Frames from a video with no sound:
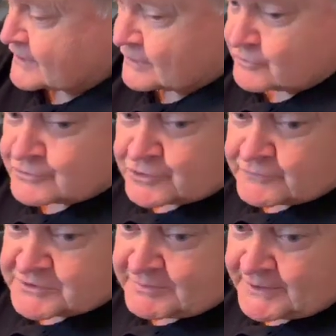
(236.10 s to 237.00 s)
a new
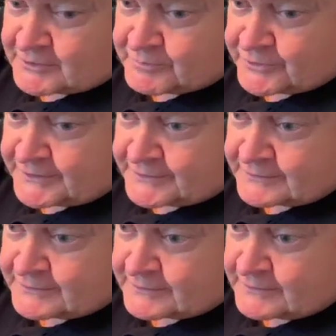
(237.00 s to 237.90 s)
service panel put in
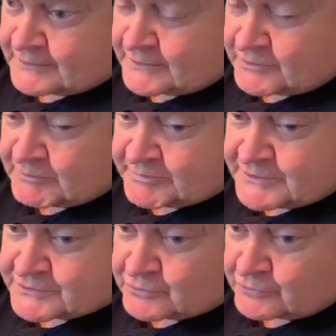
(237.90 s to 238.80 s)
to
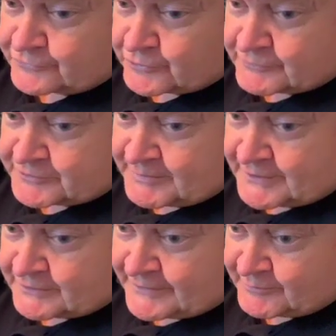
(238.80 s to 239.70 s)
replace an old service
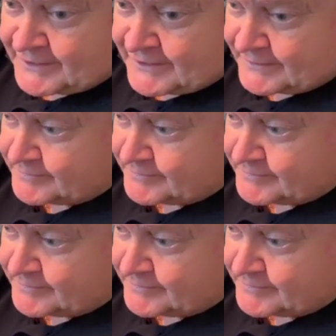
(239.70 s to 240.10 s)
panel that we had,